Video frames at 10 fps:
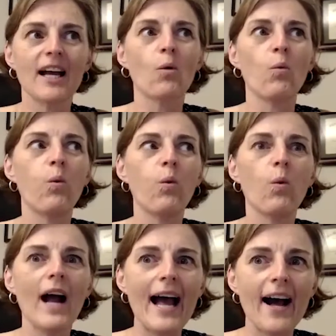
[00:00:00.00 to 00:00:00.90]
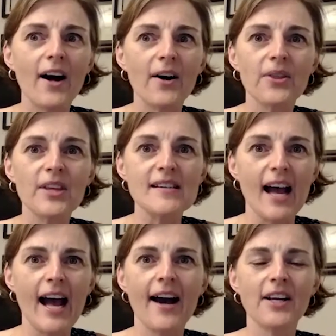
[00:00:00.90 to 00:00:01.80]
wow,
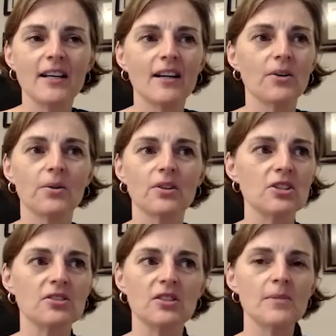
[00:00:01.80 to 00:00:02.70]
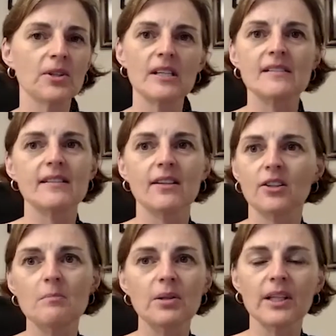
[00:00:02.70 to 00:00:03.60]
just communities that are
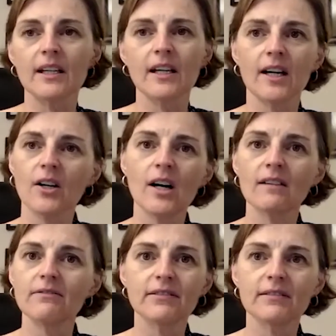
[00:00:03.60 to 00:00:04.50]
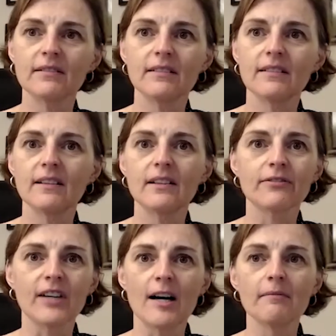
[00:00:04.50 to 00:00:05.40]
completely cut off from.